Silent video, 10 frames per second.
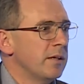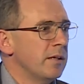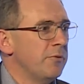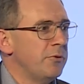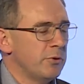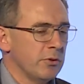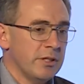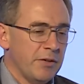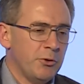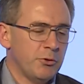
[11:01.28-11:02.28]
If you do
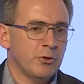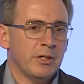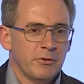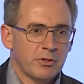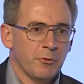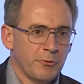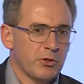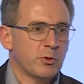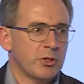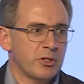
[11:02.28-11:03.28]
it, so the
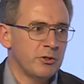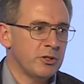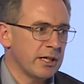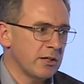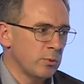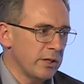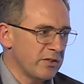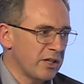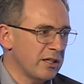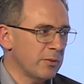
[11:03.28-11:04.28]
first question I usually get is, well, let's
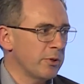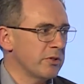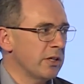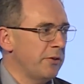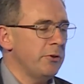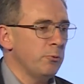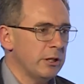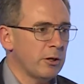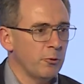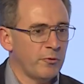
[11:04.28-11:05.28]
take the person, will it
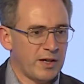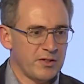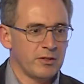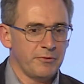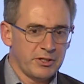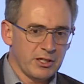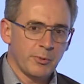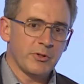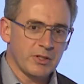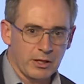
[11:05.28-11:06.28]
go faster if I take the
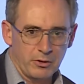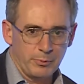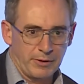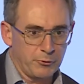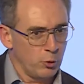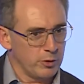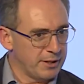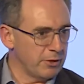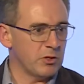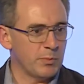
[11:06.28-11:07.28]
person out of the loop and have an
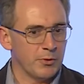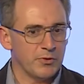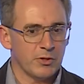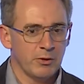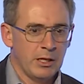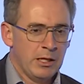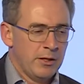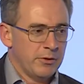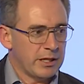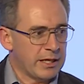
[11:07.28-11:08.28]
automatic response? So
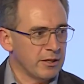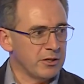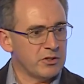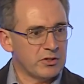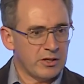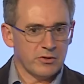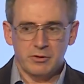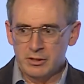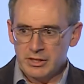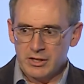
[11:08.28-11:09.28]
the AI detects an
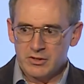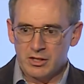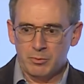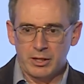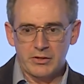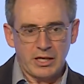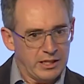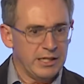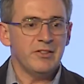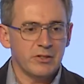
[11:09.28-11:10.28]
attack's taking place and
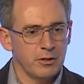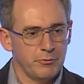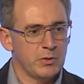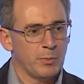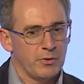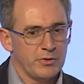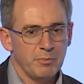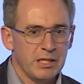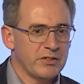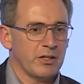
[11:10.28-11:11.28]
it instantly responds in
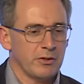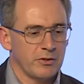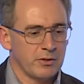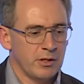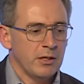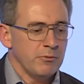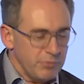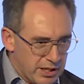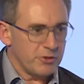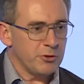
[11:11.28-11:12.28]
milliseconds.
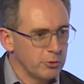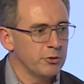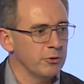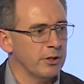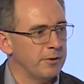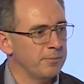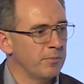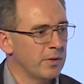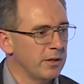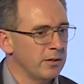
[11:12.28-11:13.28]
Yes, you could do that,
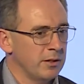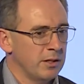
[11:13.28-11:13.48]
yeah?